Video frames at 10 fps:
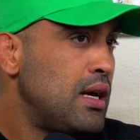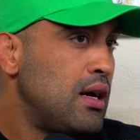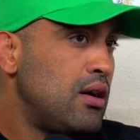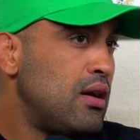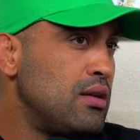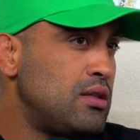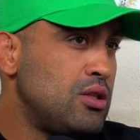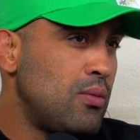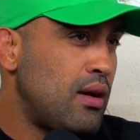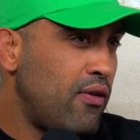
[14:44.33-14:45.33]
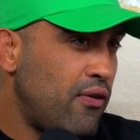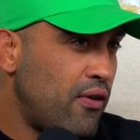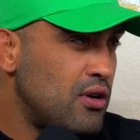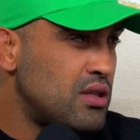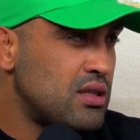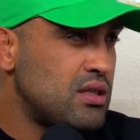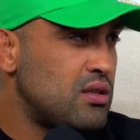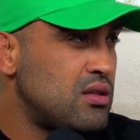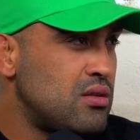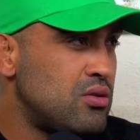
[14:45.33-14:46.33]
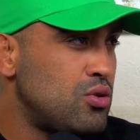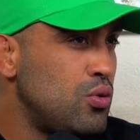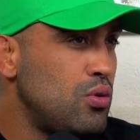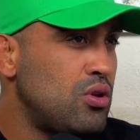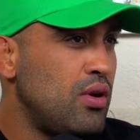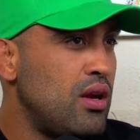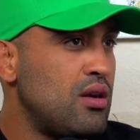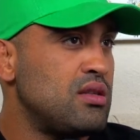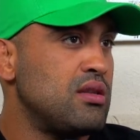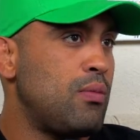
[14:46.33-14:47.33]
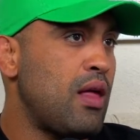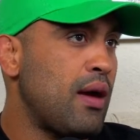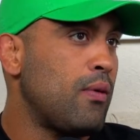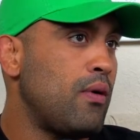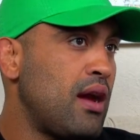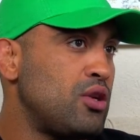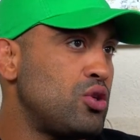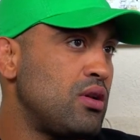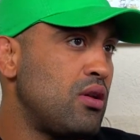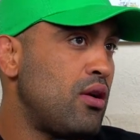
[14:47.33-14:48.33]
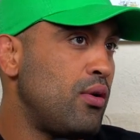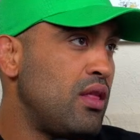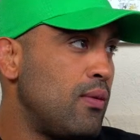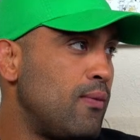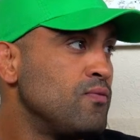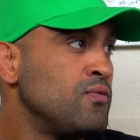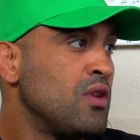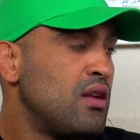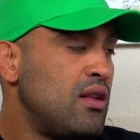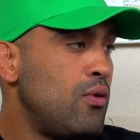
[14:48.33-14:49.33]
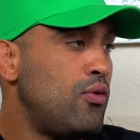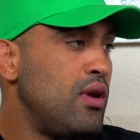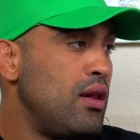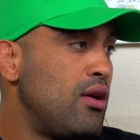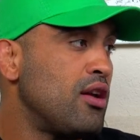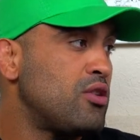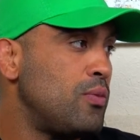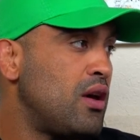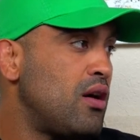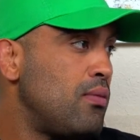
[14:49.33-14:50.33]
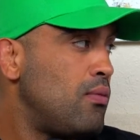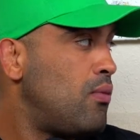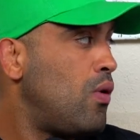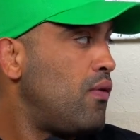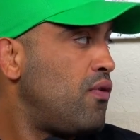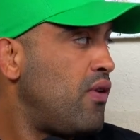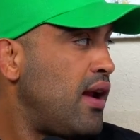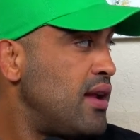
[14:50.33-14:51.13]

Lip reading: until my first 2-3 years in the black belt, I trained a lot with him. Then we really got to become more friends.